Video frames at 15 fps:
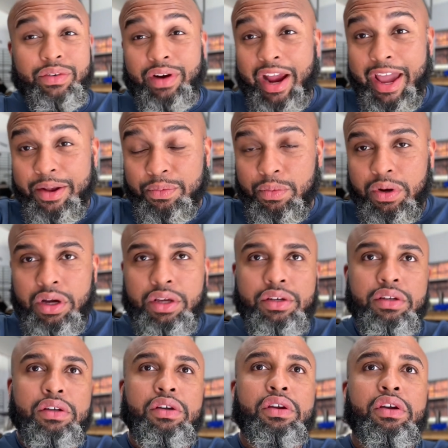had one,
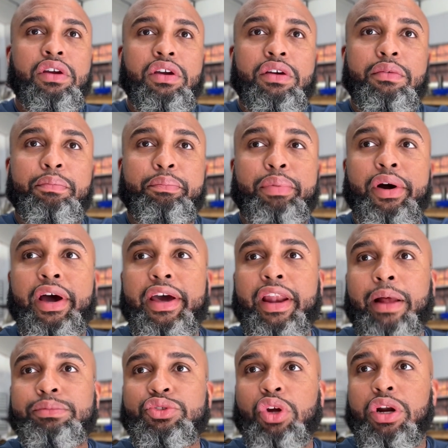but
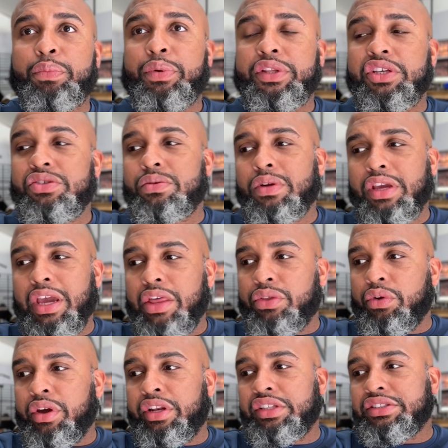I'm starting to put this one together,
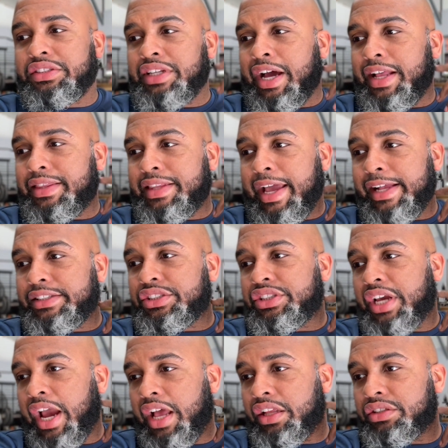and it's not that
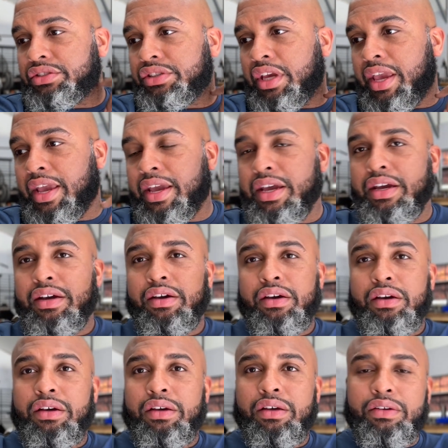challenging
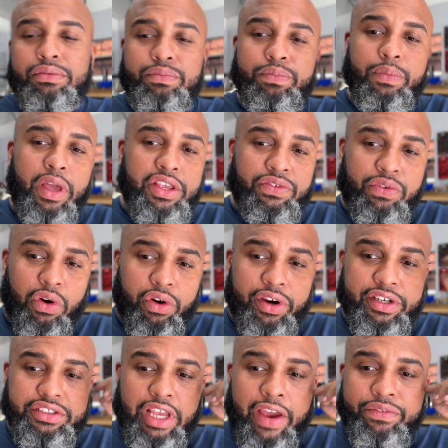as far
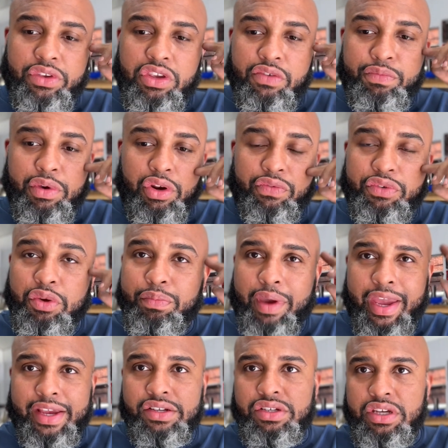as after you've built a few
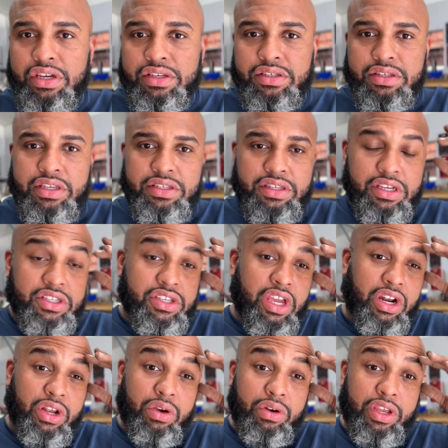Banshees, these things
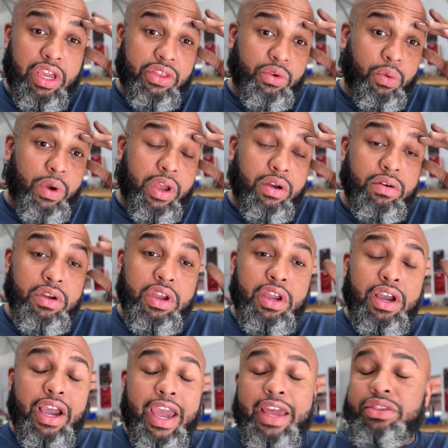kind of go together well.
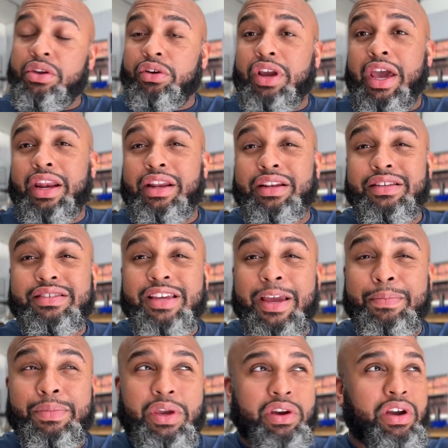And they're kind of in the
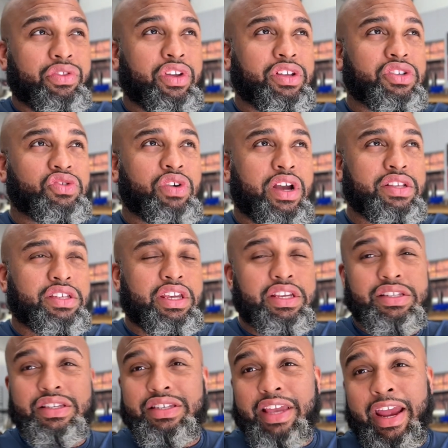same year. I think the Tri-Zs,
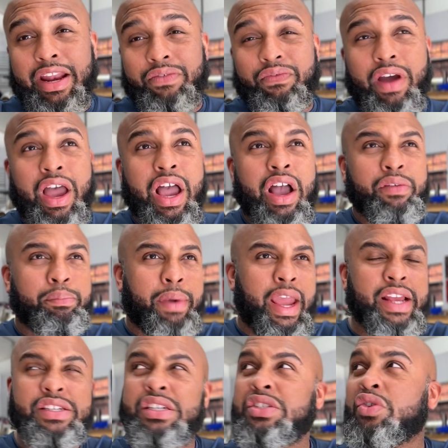this is 85.
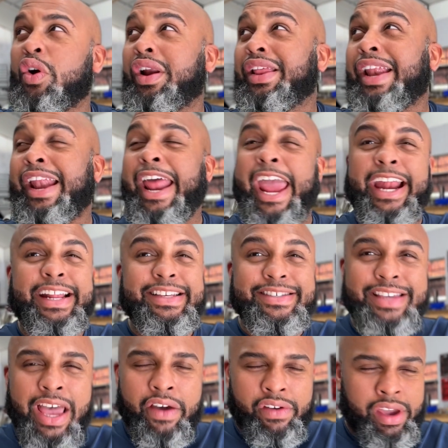Banshee started in
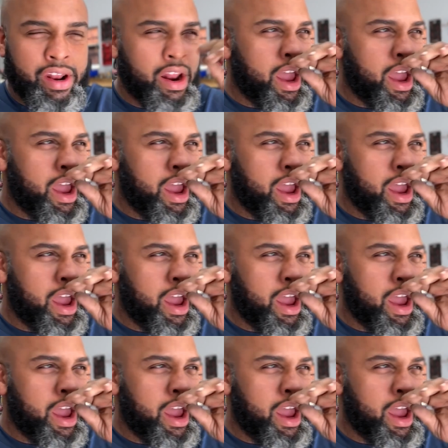87.